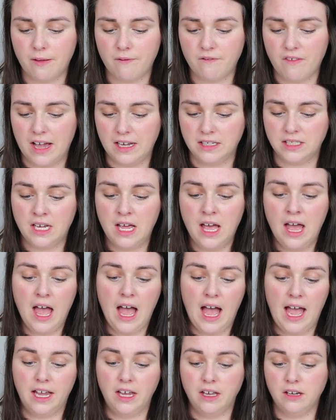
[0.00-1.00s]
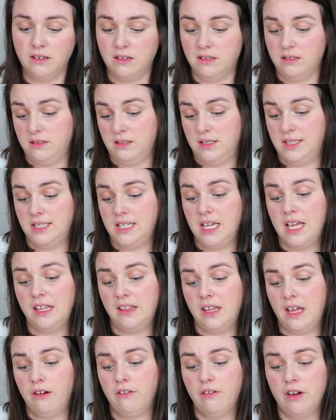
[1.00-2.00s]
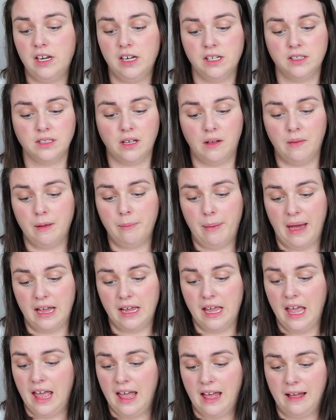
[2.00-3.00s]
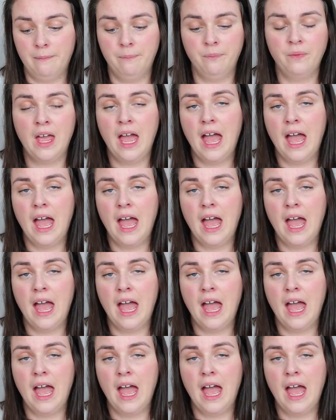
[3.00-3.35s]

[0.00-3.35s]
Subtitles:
In fact, I can see the ingredients on the back here.